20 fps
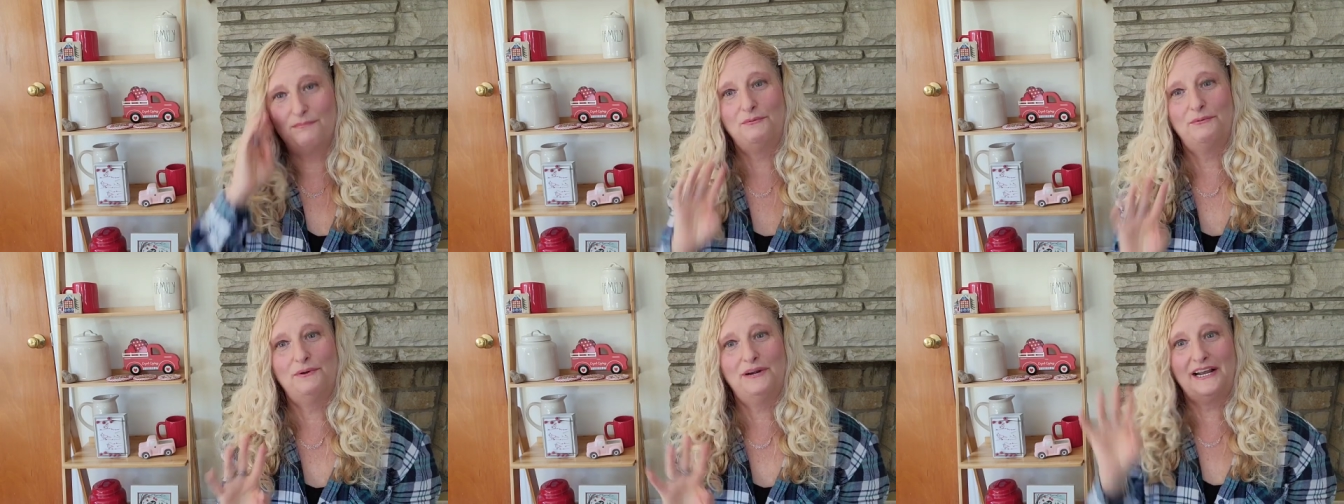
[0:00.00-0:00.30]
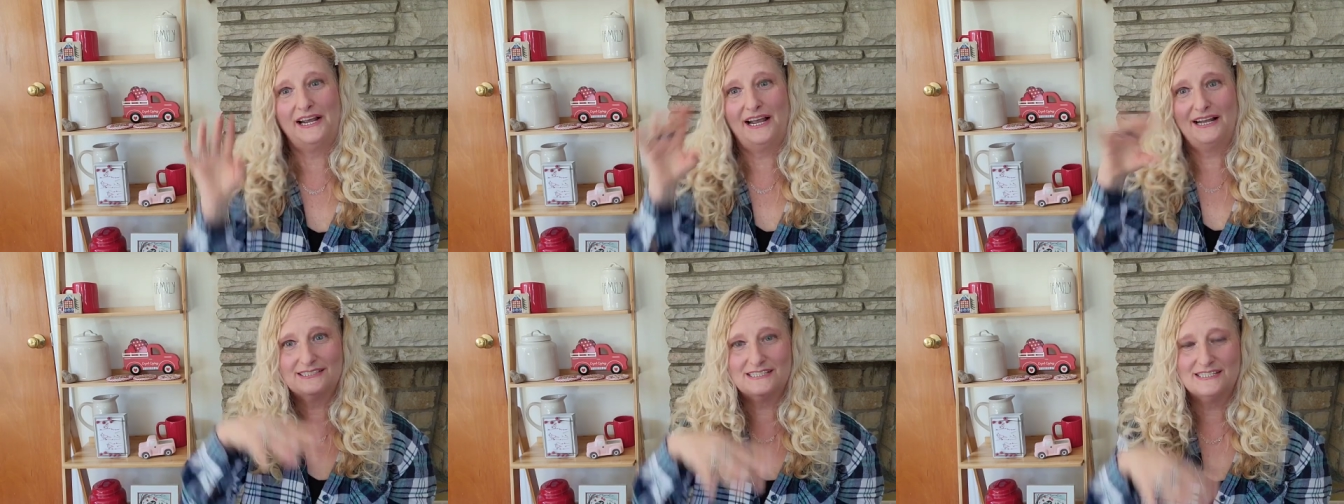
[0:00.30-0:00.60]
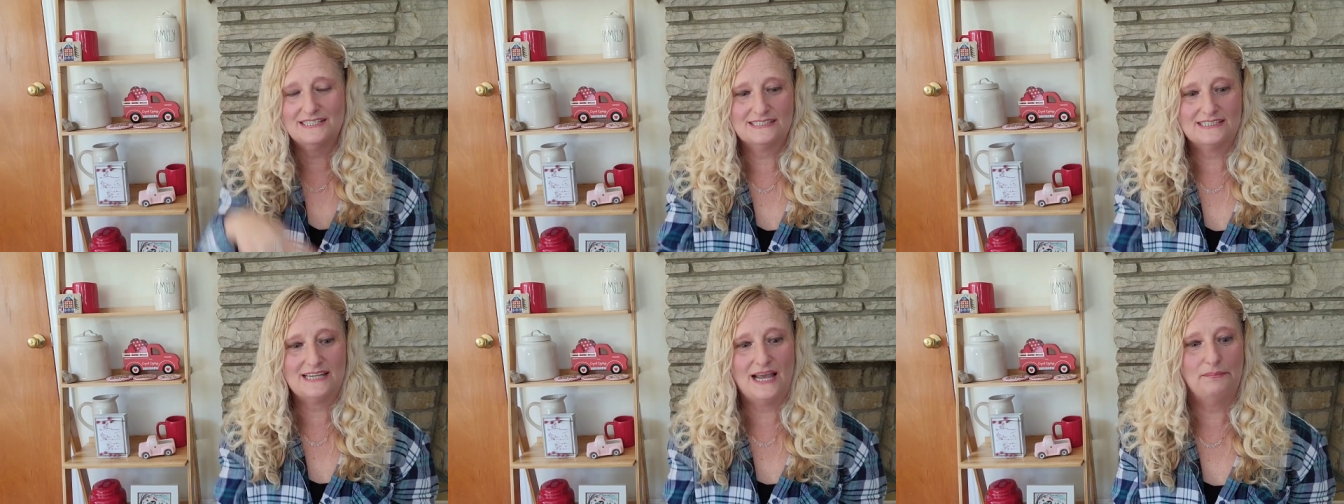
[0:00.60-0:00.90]
But when I got
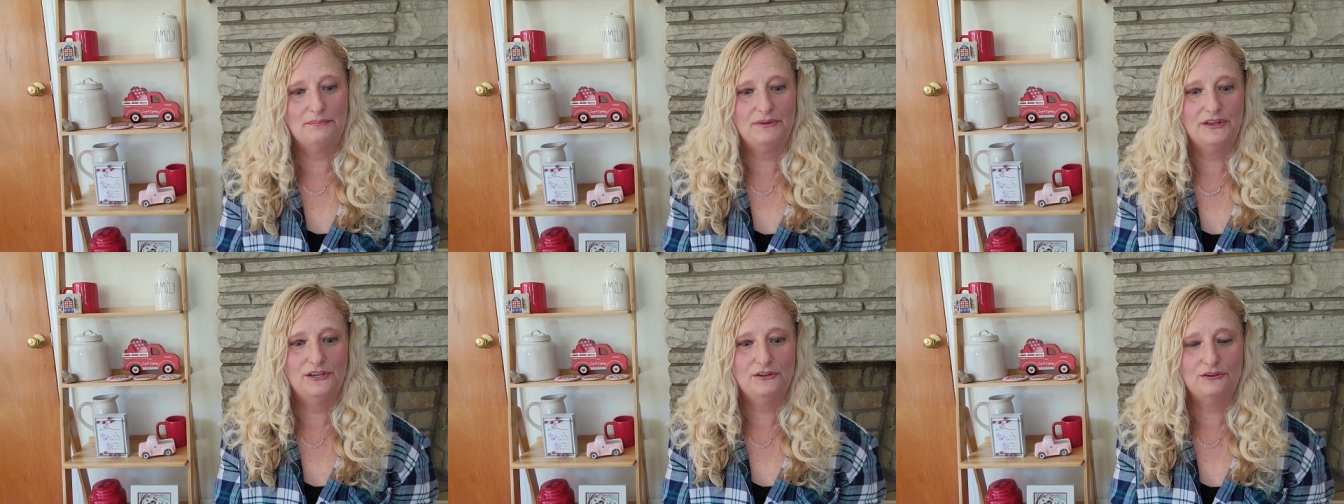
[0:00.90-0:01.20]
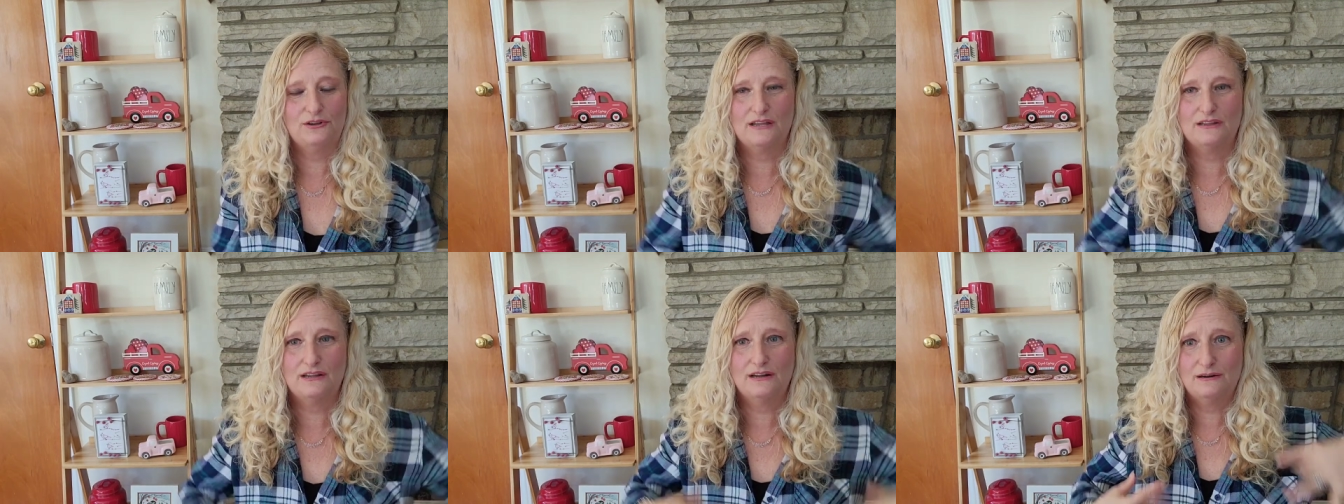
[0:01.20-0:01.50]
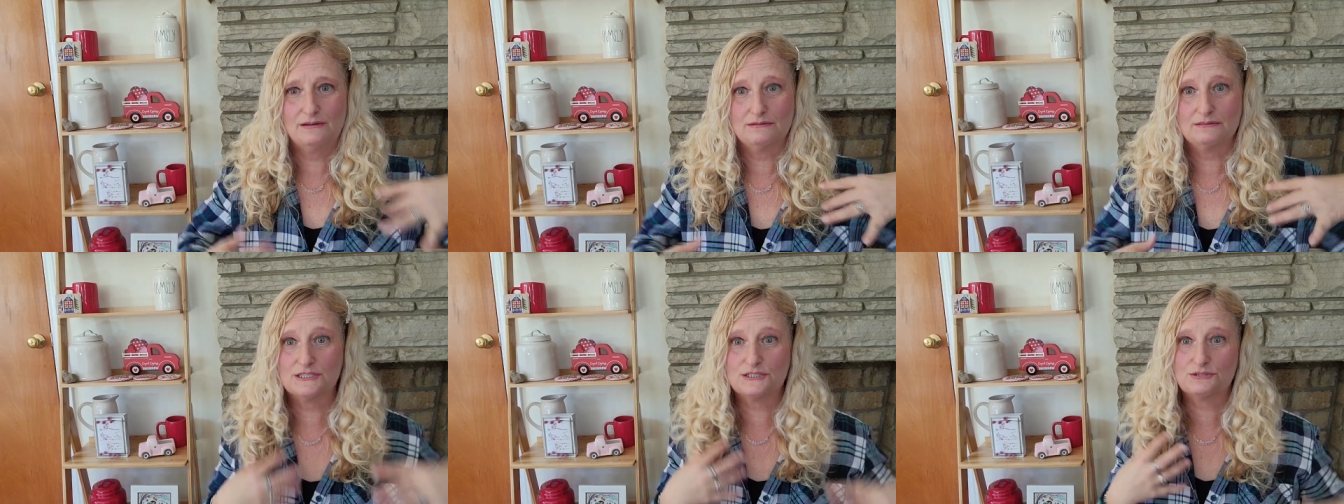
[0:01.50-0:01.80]
to the top of the hill, then
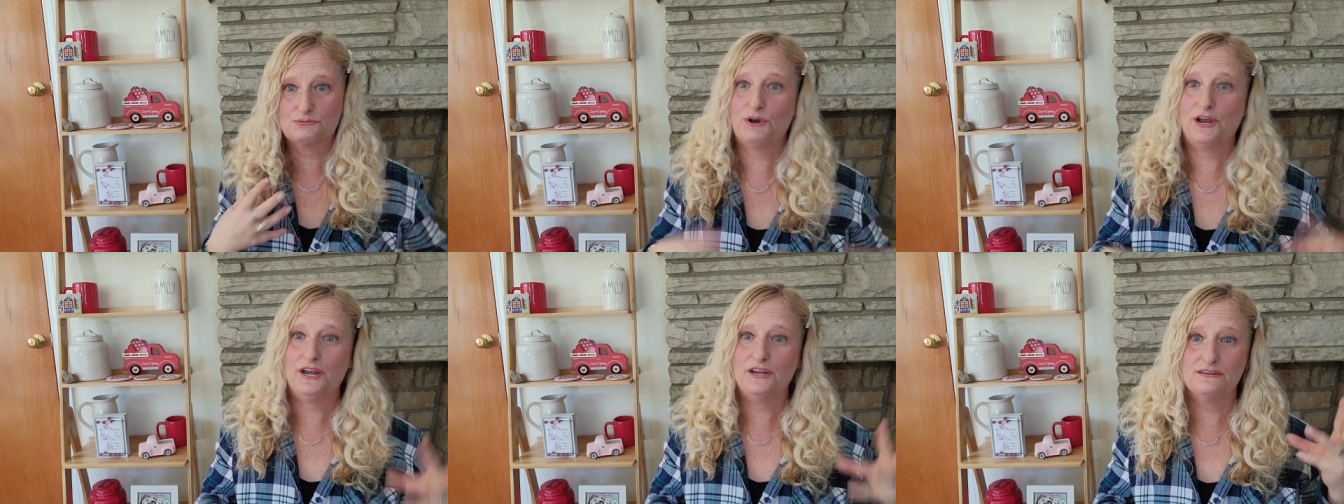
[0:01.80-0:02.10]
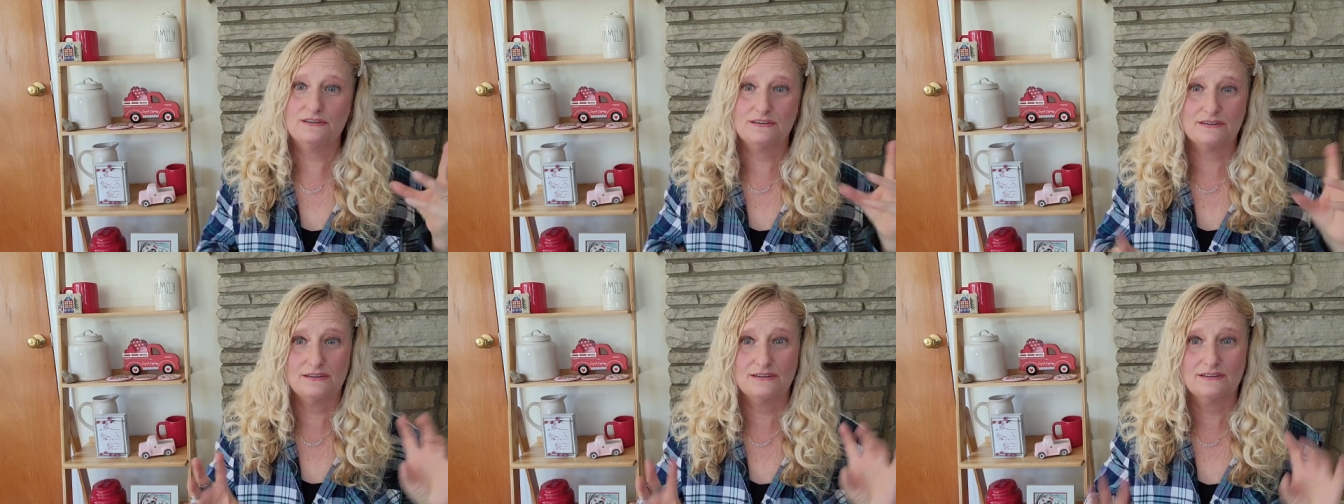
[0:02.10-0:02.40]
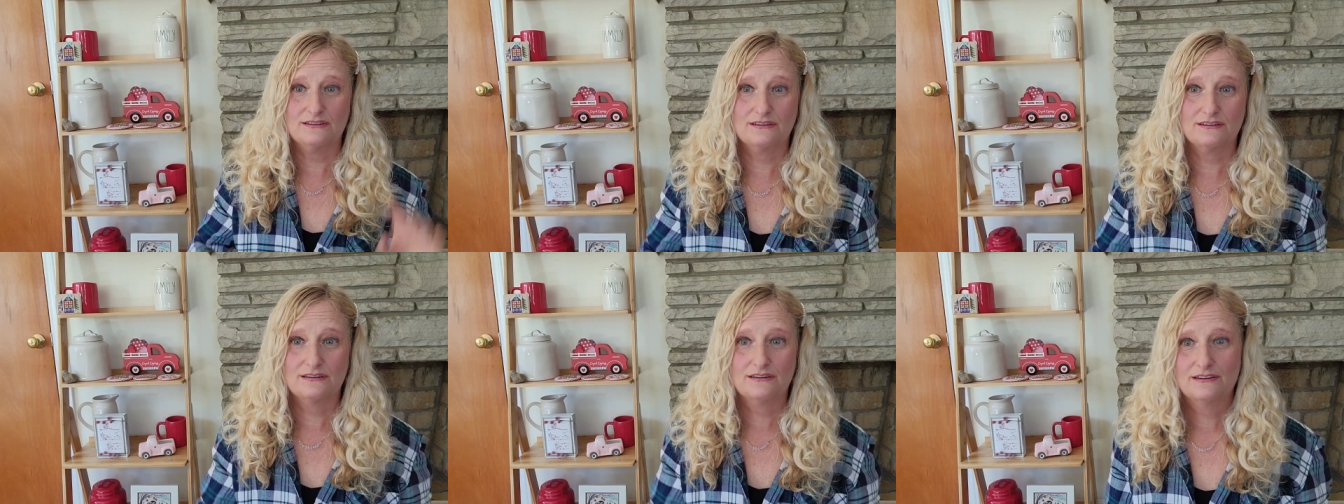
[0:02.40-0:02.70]
I was sweating,
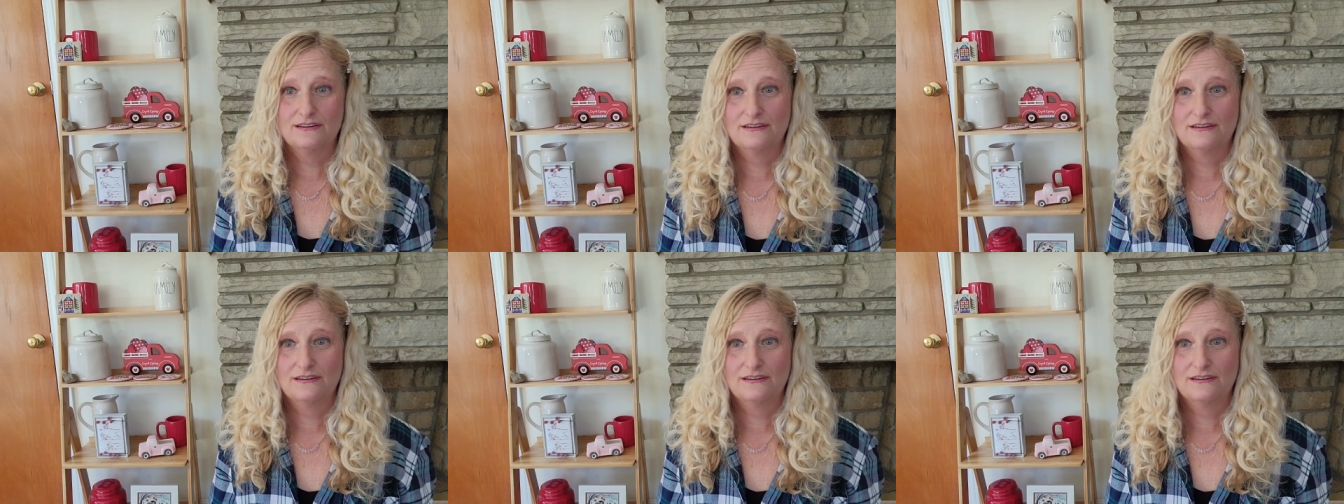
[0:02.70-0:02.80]
and